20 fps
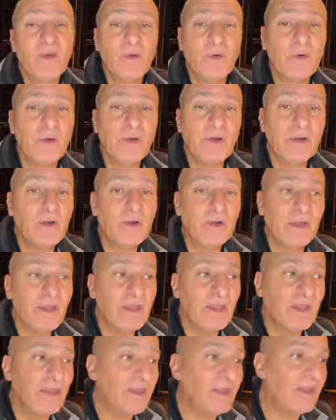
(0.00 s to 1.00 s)
Or
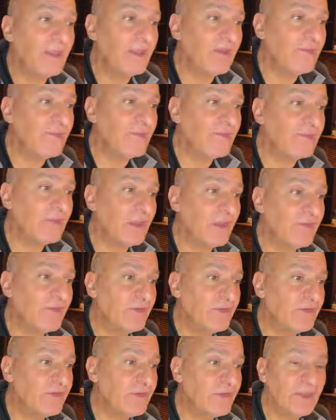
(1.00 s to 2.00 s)
if
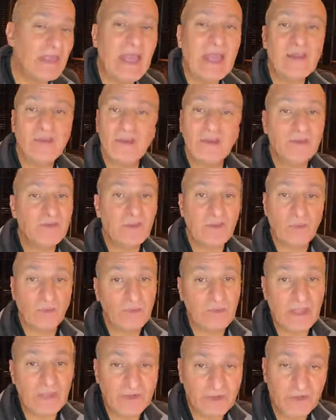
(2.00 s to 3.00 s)
you see that, you can say,
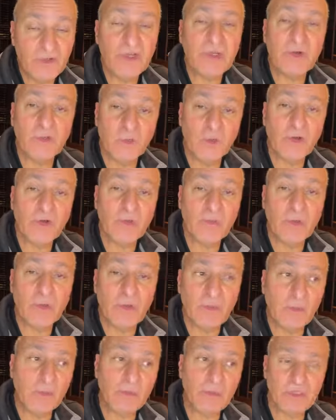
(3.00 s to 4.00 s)
well, that's good, it works
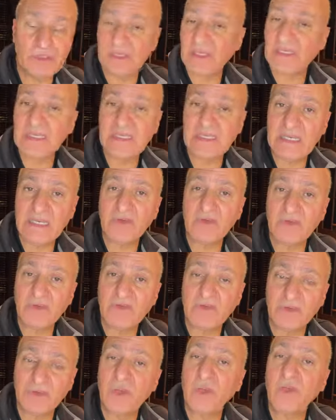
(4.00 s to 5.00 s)
well, but we just need to
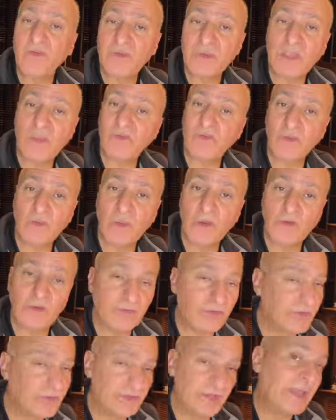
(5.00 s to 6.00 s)
increase the dose to give you a
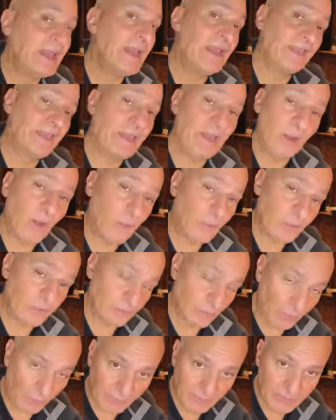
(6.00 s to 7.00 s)
longer duration. That
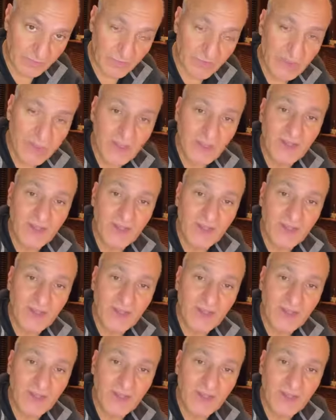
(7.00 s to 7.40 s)
always works.